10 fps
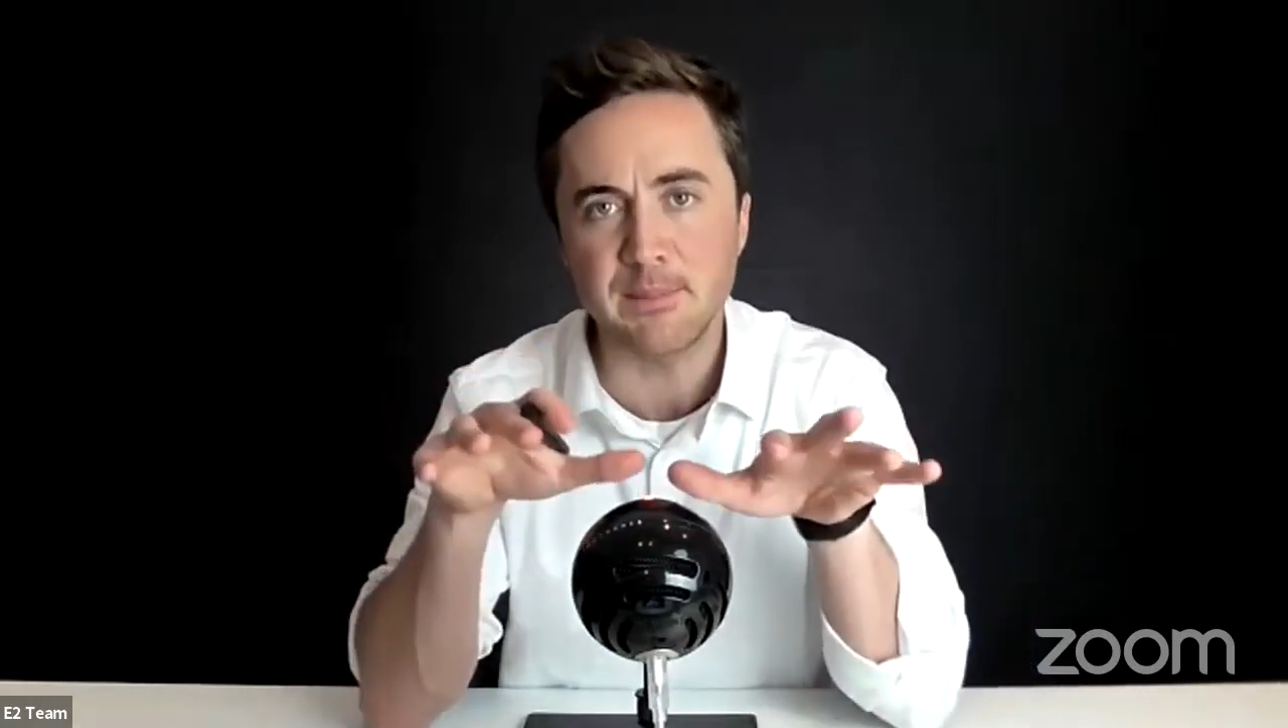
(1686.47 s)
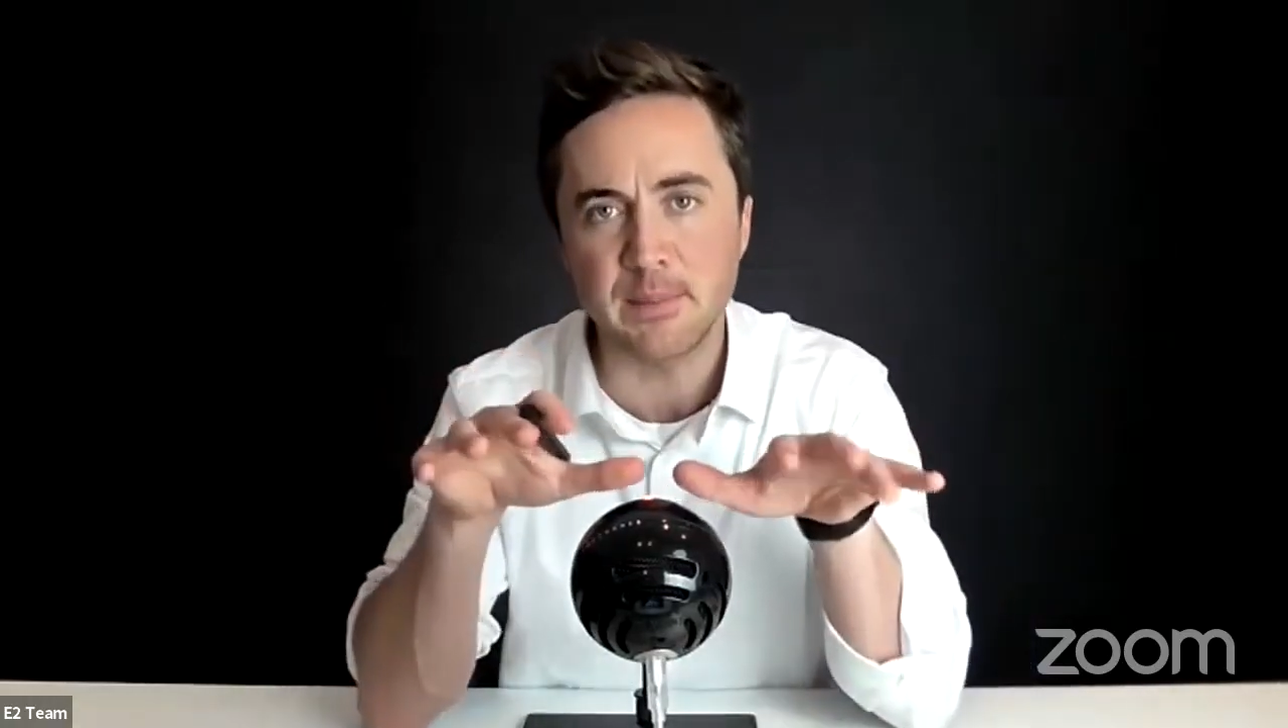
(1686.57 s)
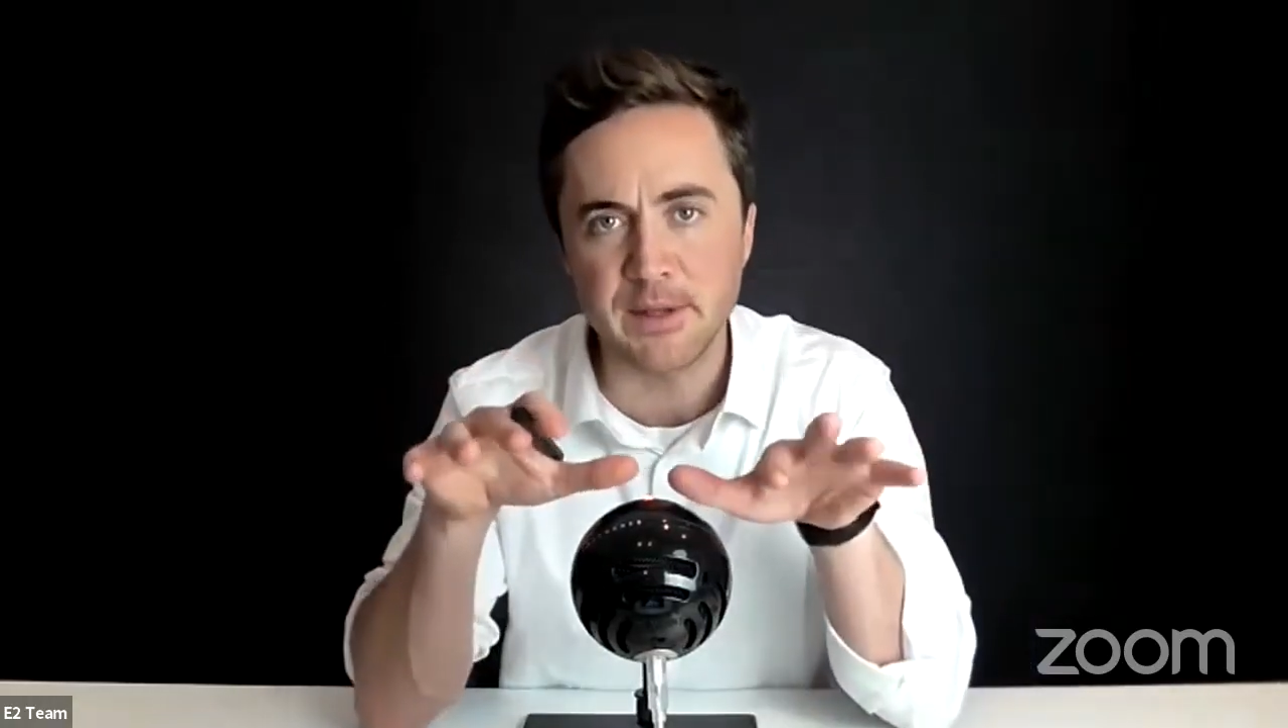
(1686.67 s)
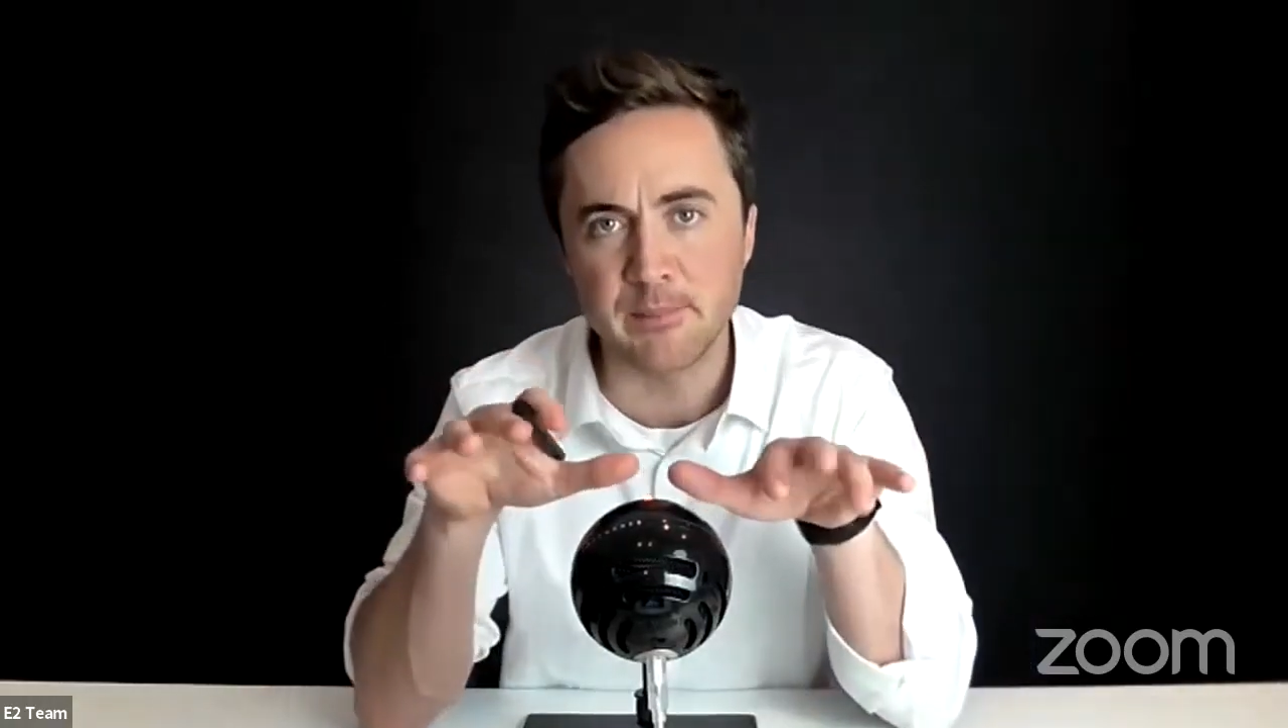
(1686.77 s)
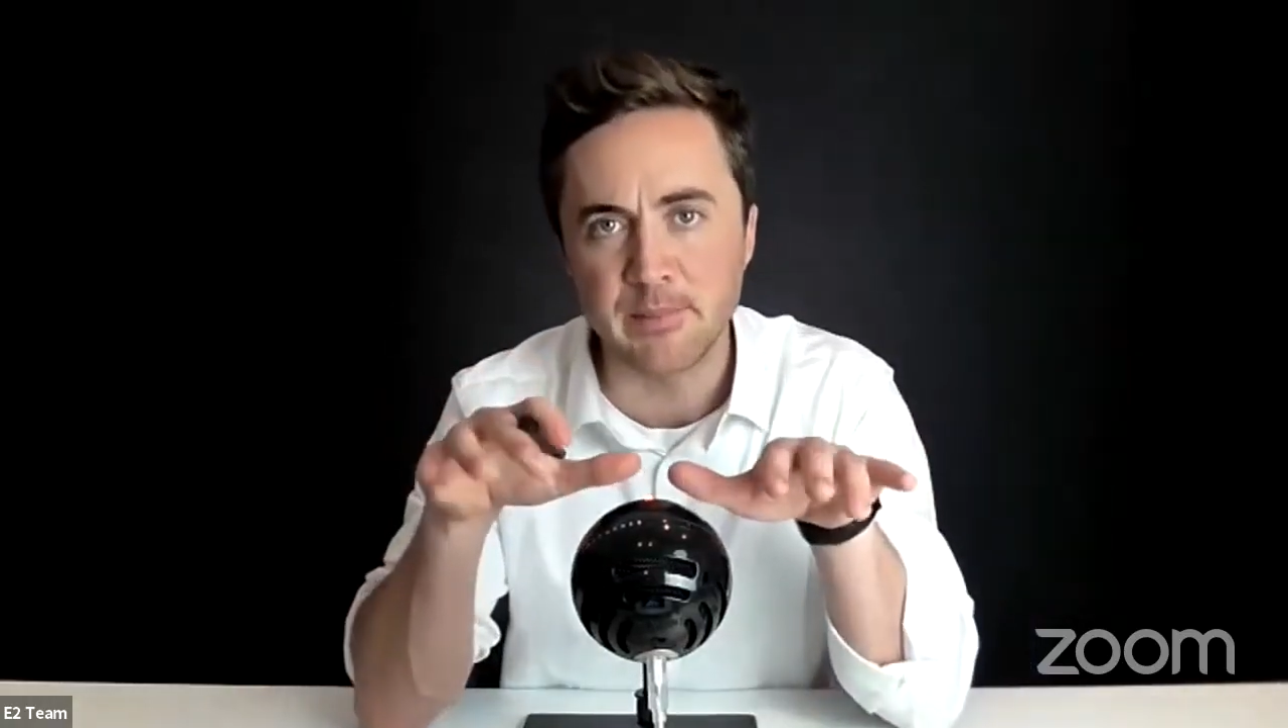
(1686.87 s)
on a
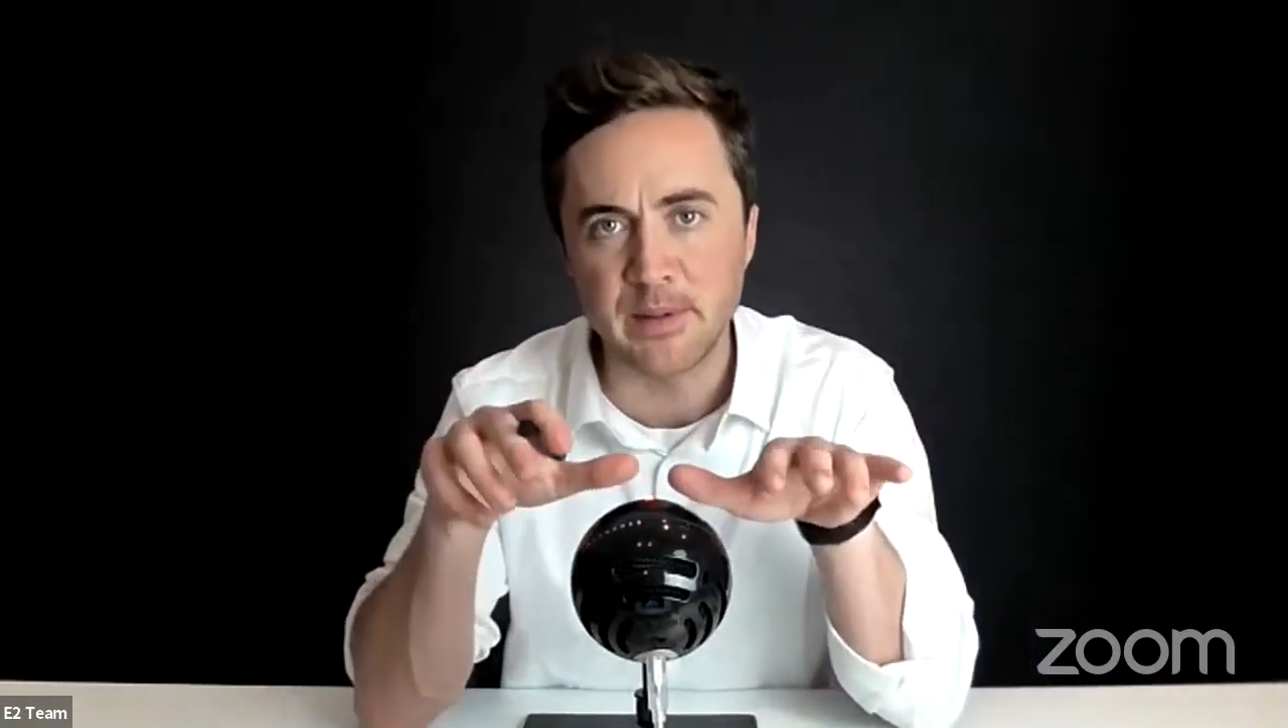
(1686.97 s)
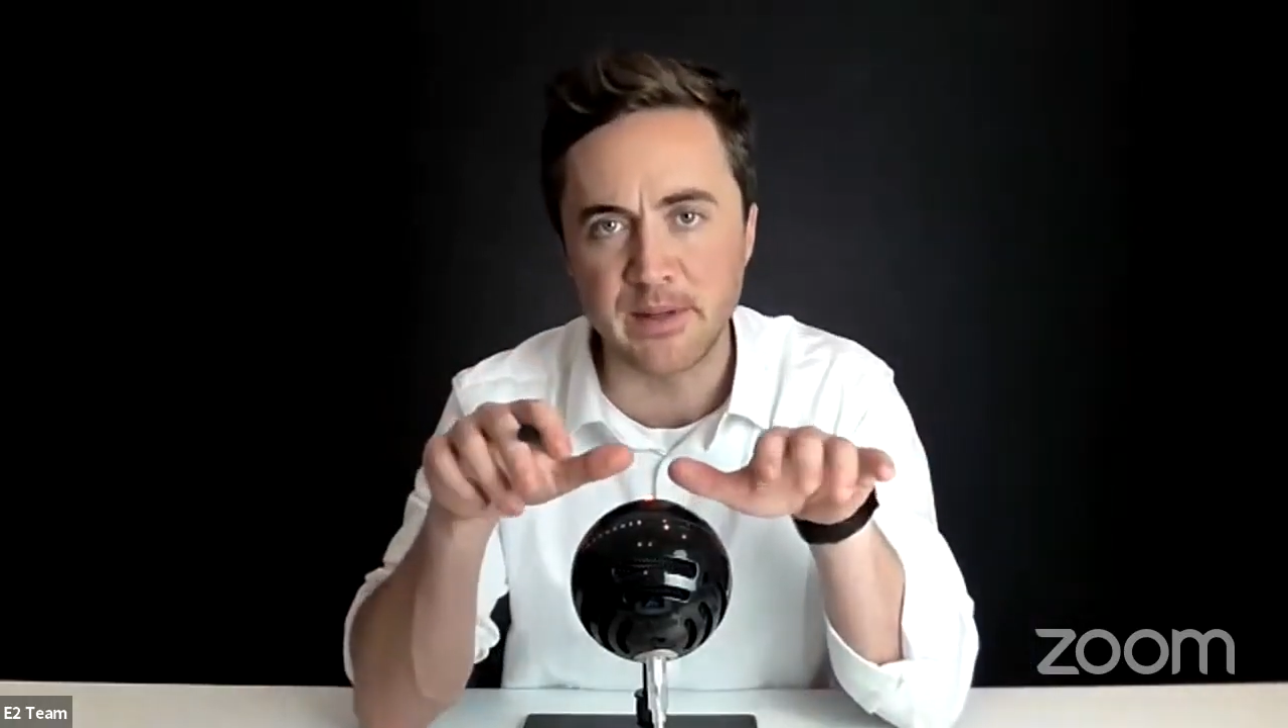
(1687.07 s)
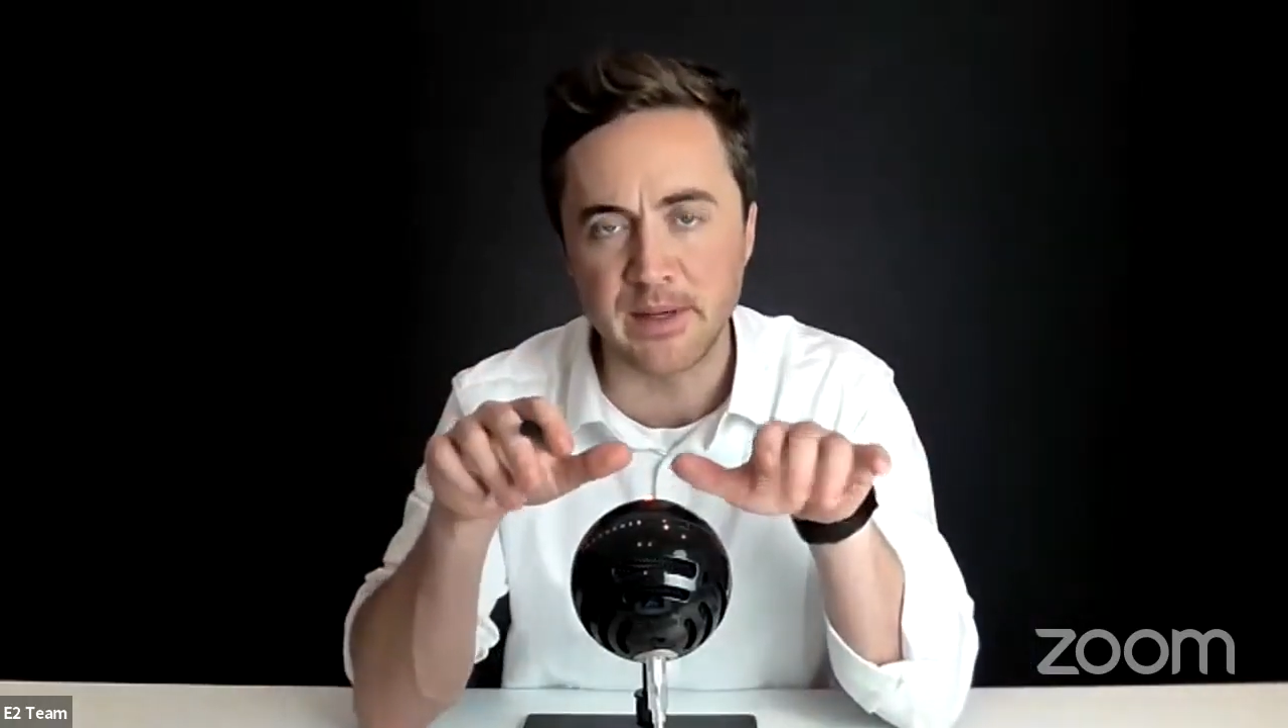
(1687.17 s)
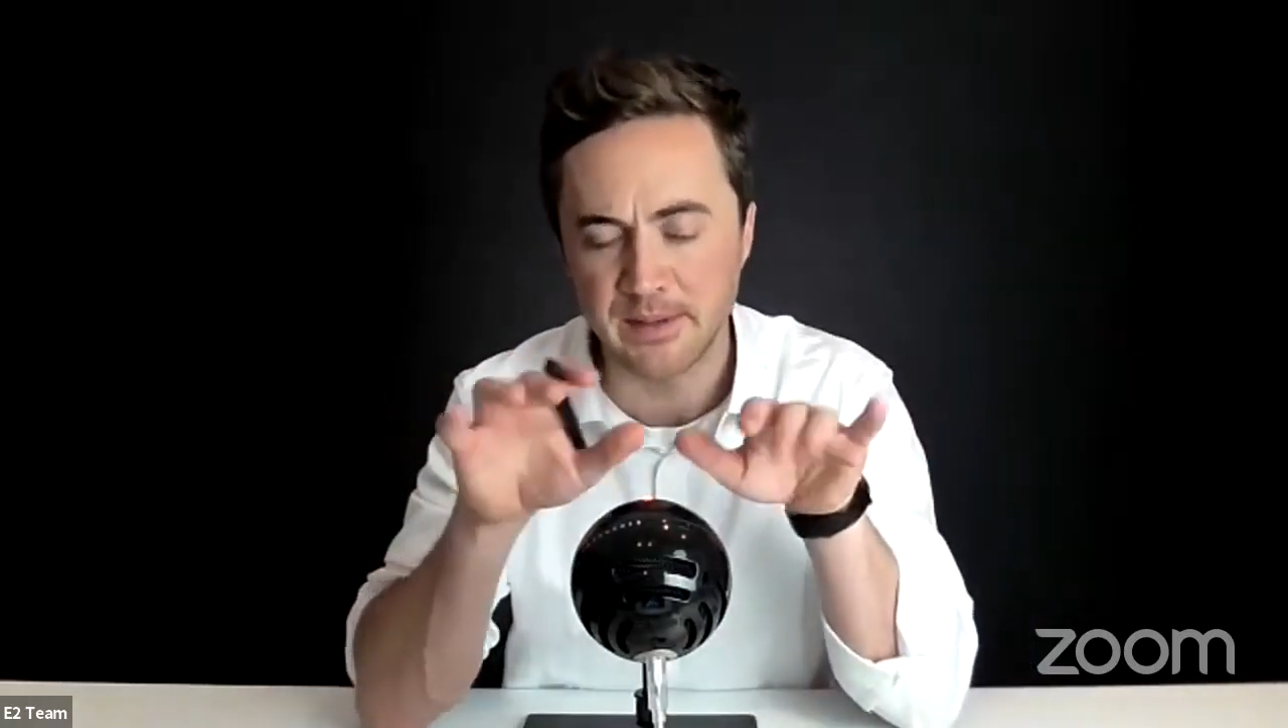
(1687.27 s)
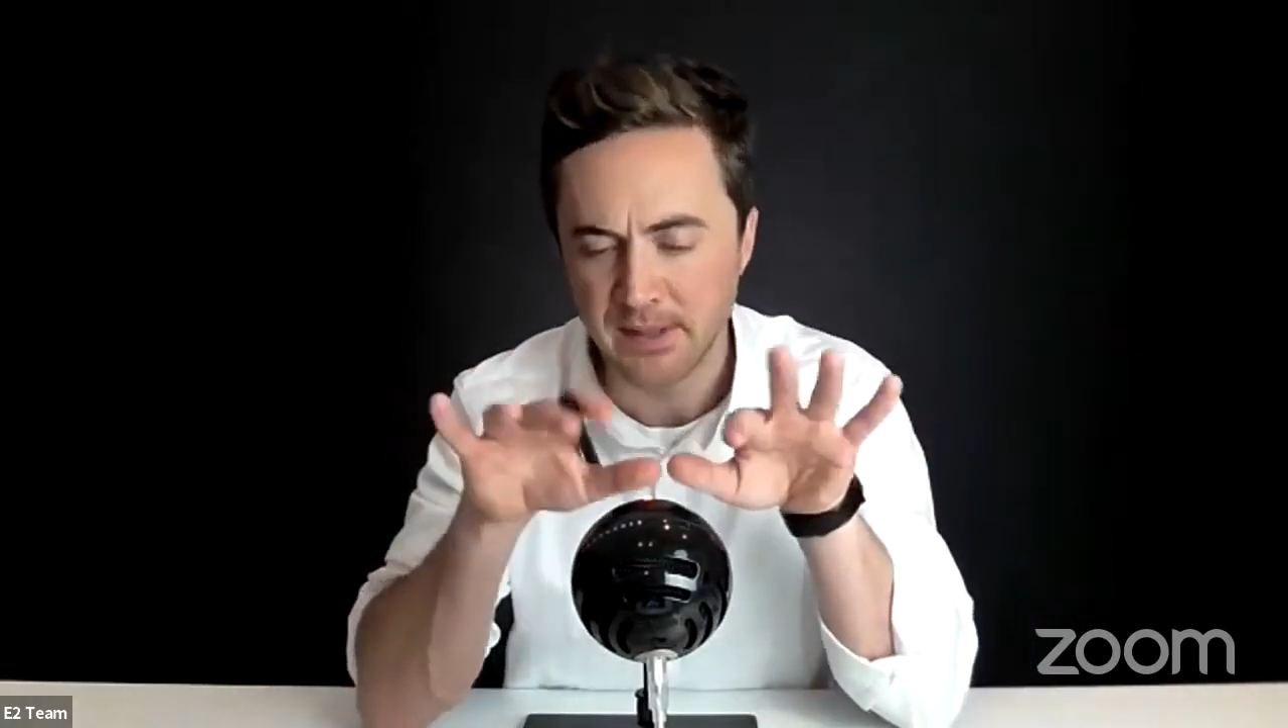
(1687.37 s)
computer,